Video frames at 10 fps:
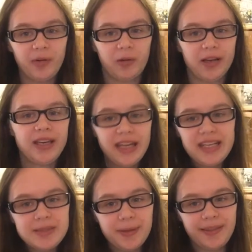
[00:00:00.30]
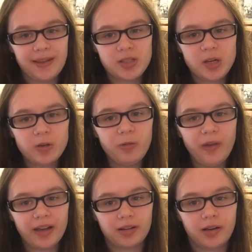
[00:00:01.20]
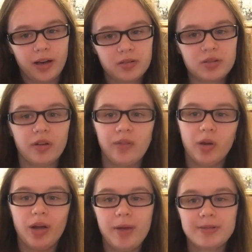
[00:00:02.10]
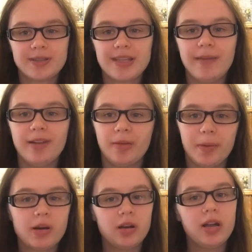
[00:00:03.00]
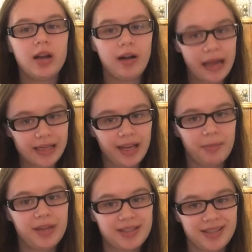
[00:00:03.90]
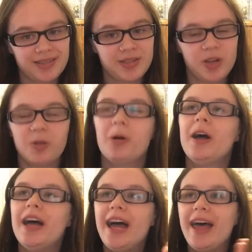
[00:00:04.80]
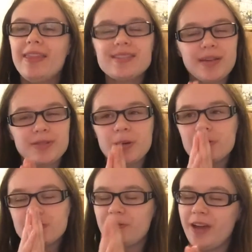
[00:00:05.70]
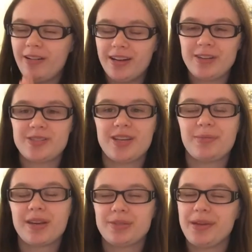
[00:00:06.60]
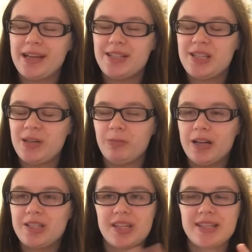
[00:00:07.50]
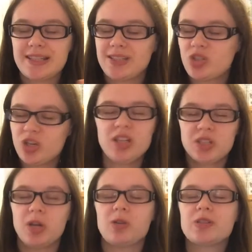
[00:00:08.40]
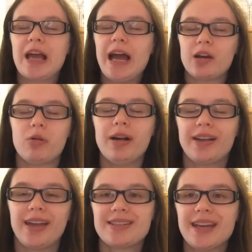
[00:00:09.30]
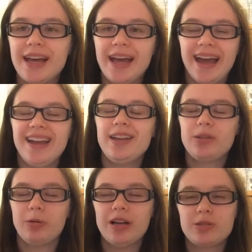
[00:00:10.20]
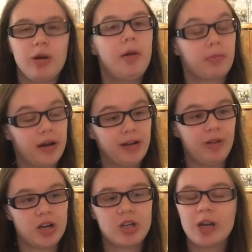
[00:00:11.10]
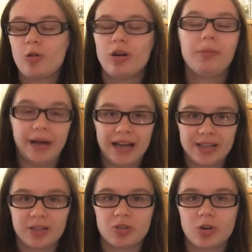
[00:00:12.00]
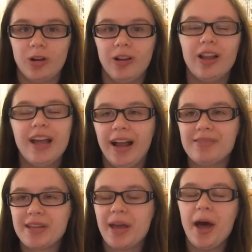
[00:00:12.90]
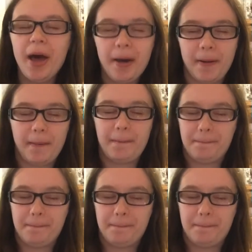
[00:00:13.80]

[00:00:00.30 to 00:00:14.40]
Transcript: everyone, it's me, the Otaku Fangirl, here to review episode 7 of Boku no Hero Academia Season 2. And this episode was very interesting because we got to see what this Shinso's guy quirk is, and it was, well, brainwashing or mind control. And I was like, oh!